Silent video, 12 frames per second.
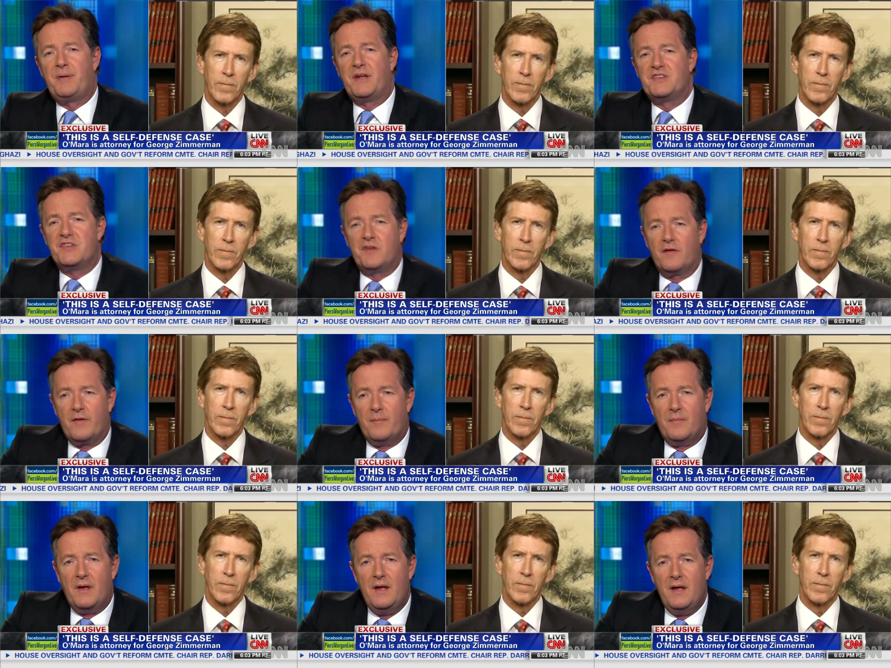Speaker 1: pictures of
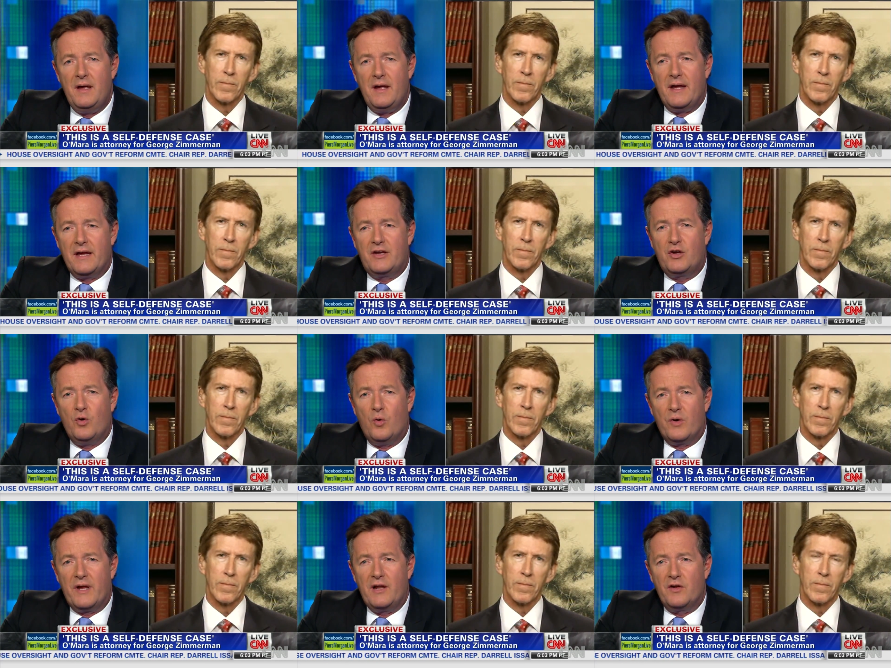him in
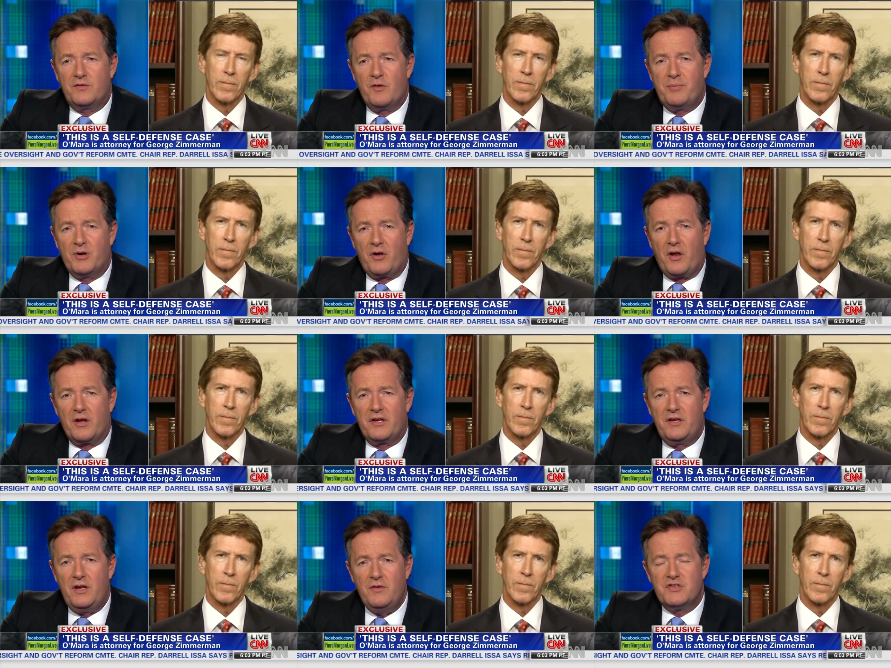court, he looked to have put on a
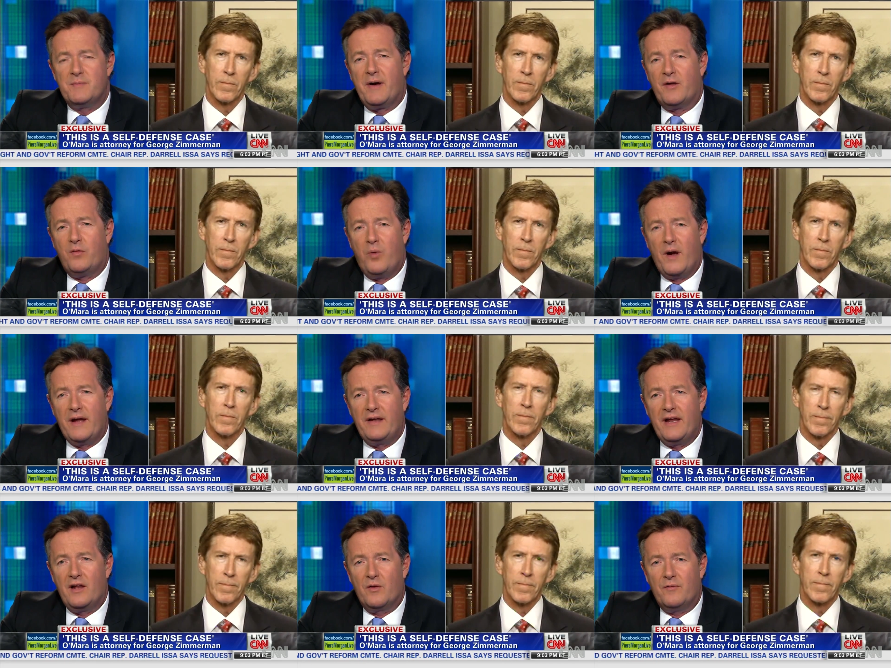huge amount of weight.
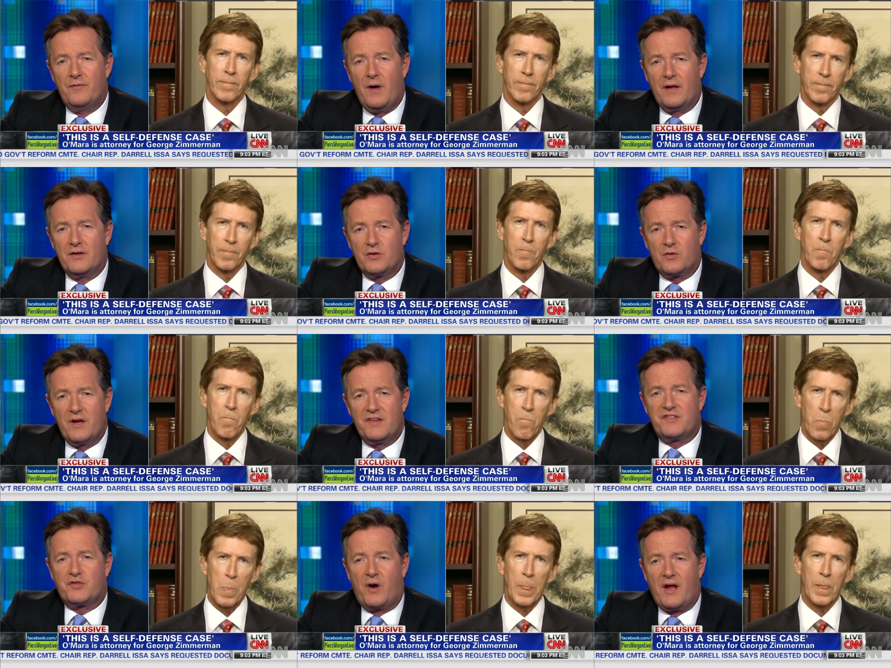He looked under great
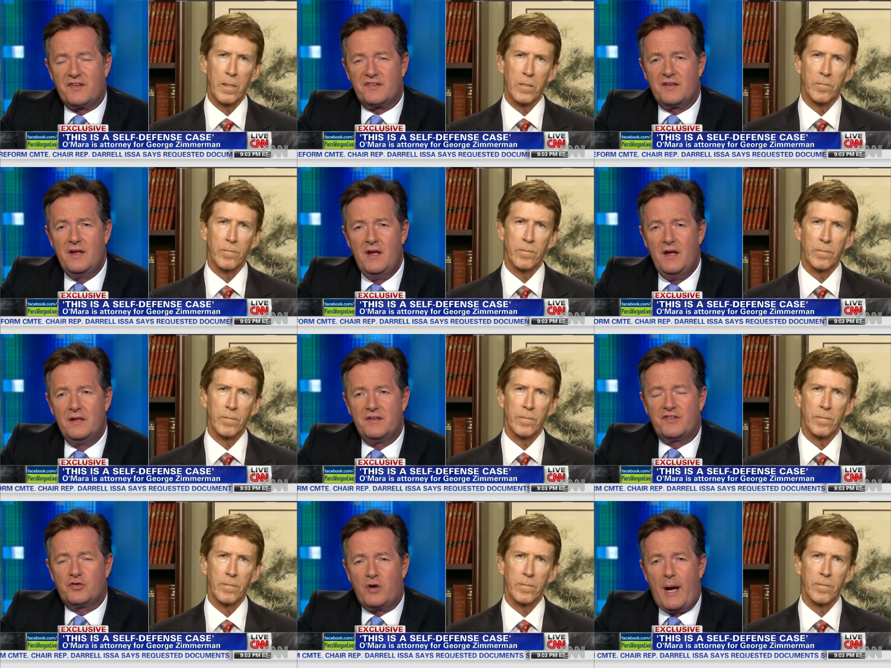stress.
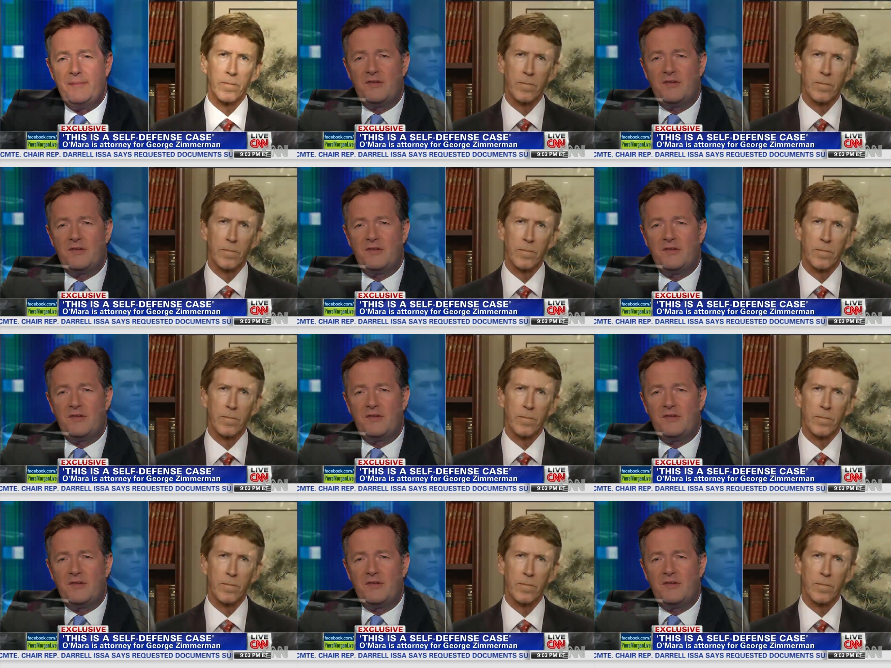Describe